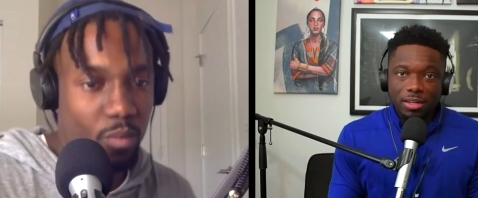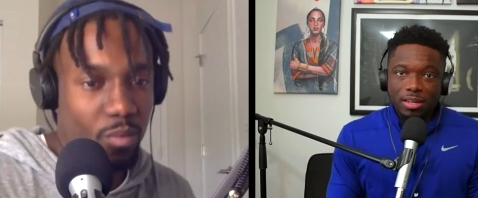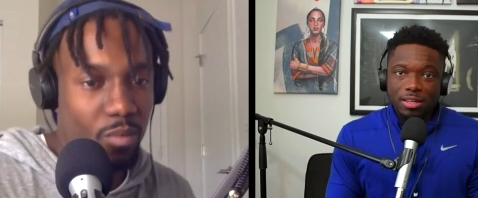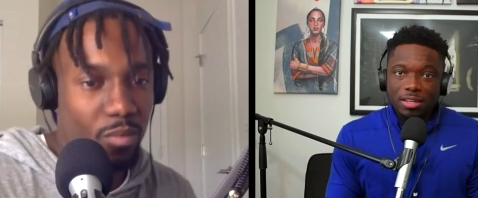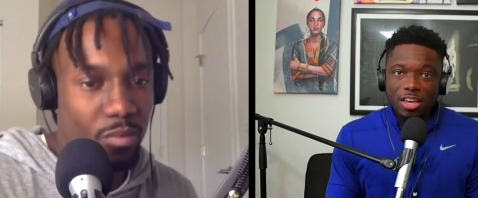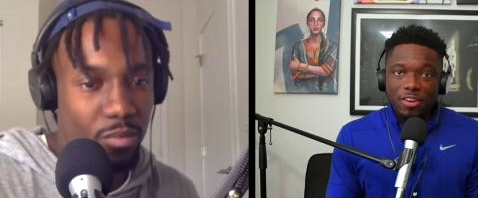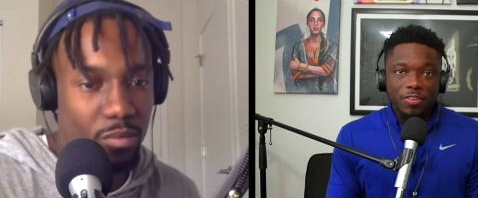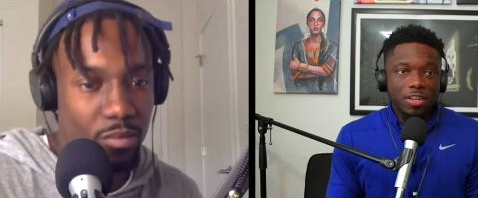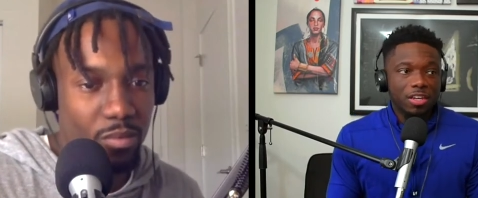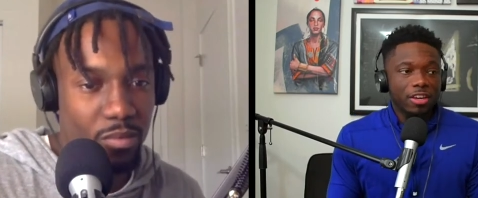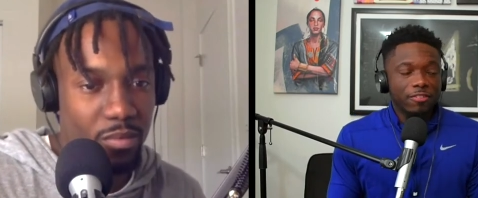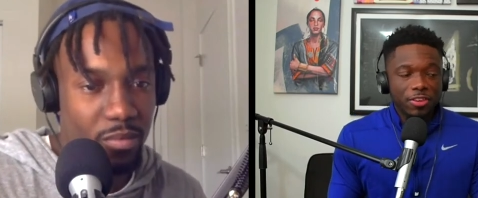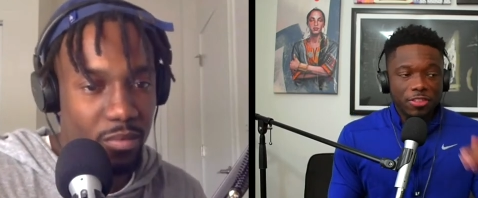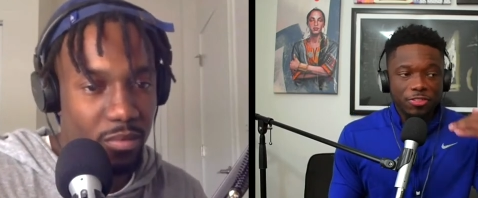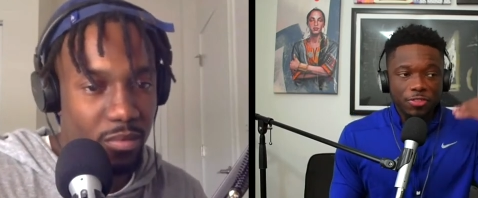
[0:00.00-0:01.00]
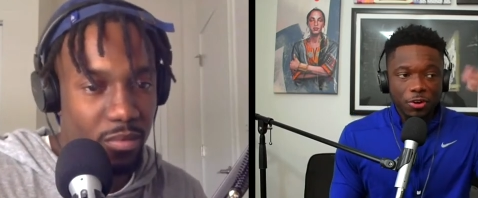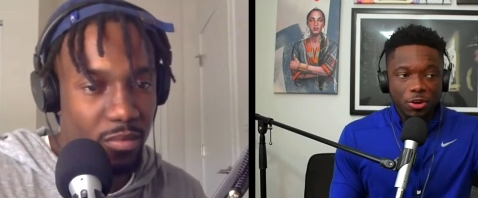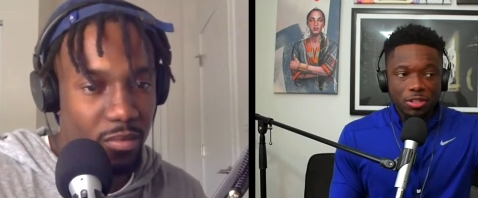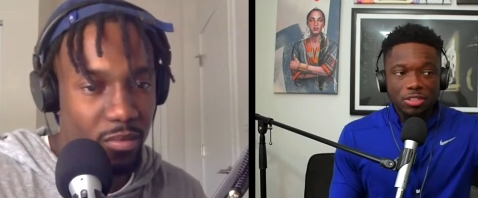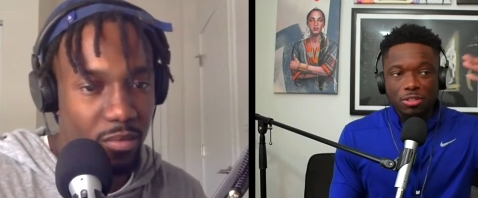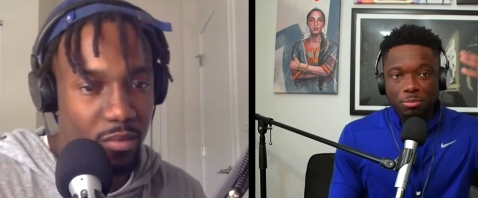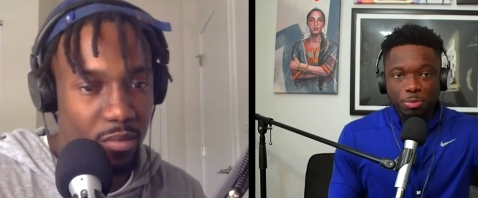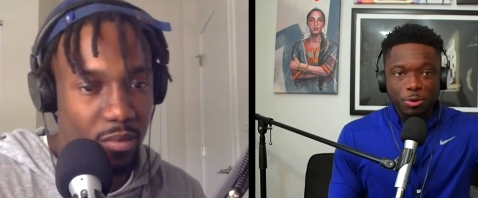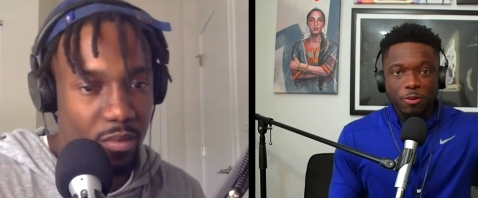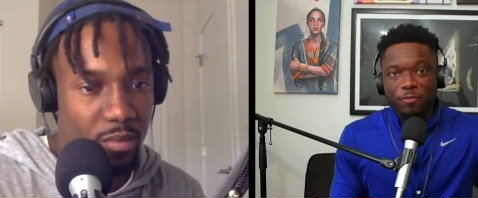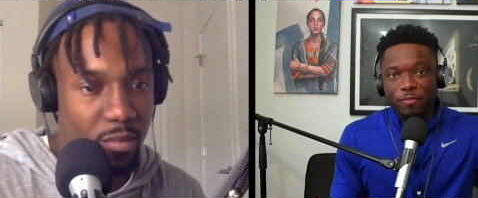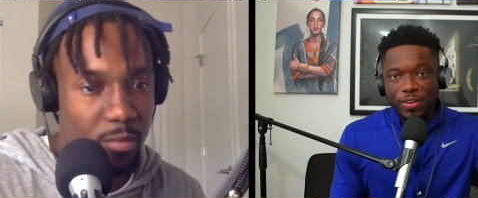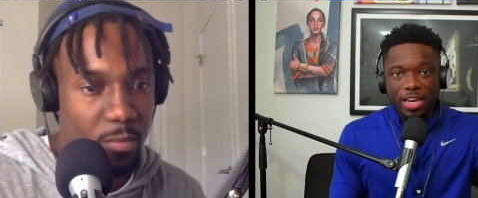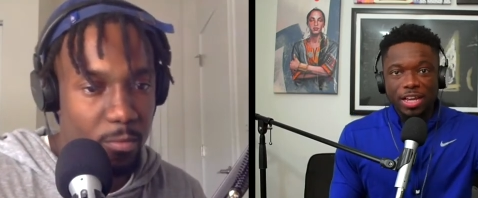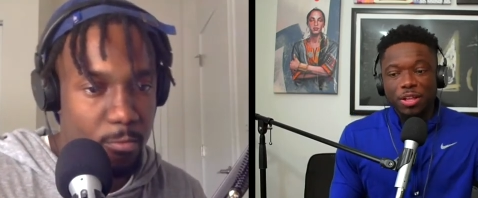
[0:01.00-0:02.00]
Speaker 1: If you if your thoughts are
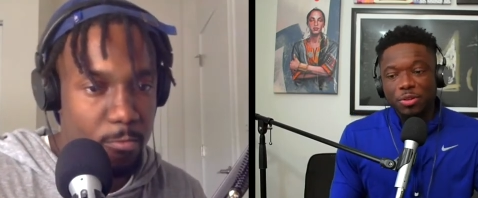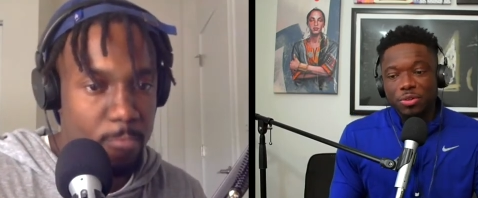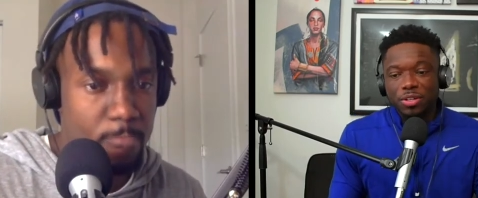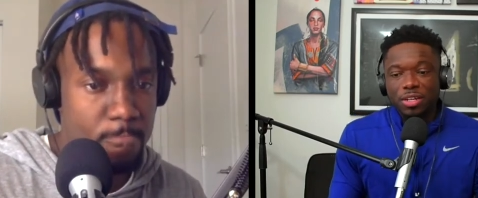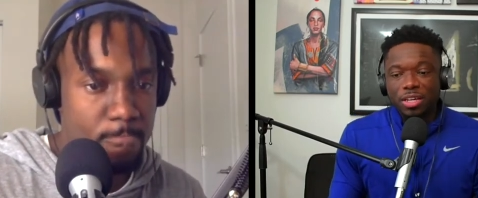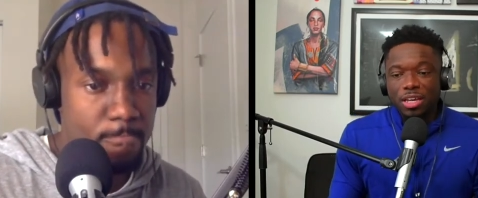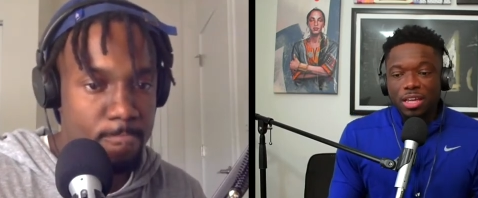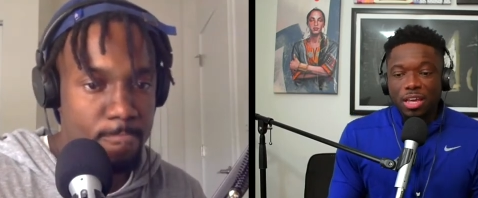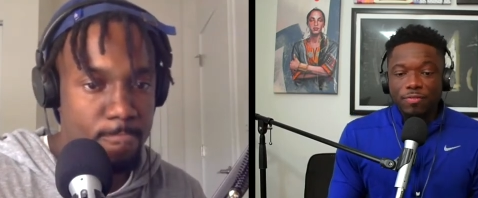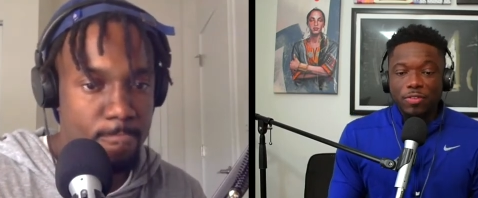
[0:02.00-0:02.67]
profound, if your